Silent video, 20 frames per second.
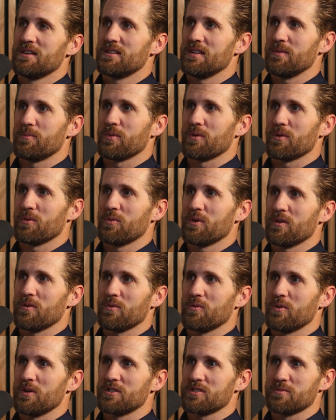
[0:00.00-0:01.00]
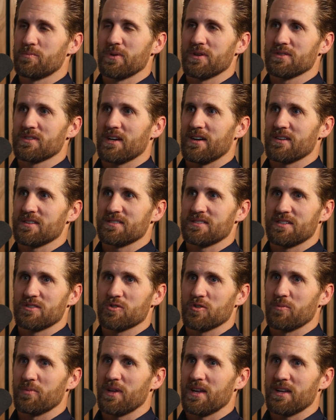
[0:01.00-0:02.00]
we just built out a
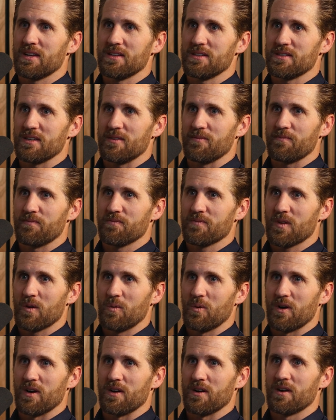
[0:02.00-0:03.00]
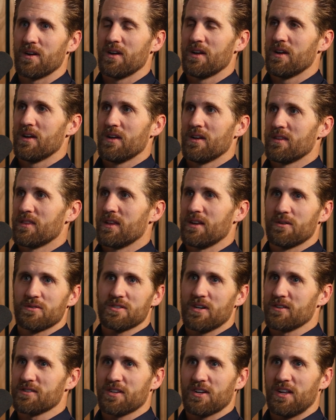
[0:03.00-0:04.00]
central planning team where they don't
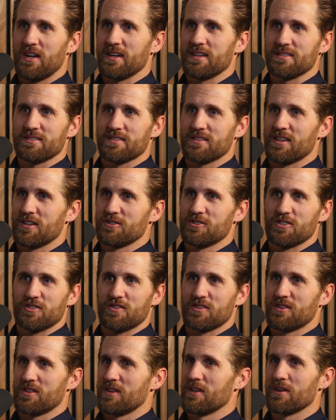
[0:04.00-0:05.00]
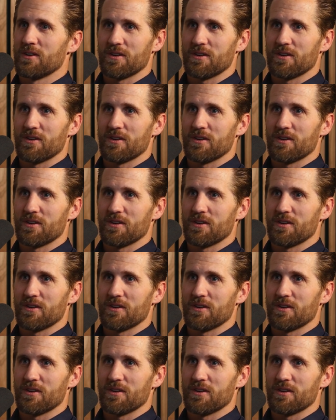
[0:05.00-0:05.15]
talk to clients. They're just the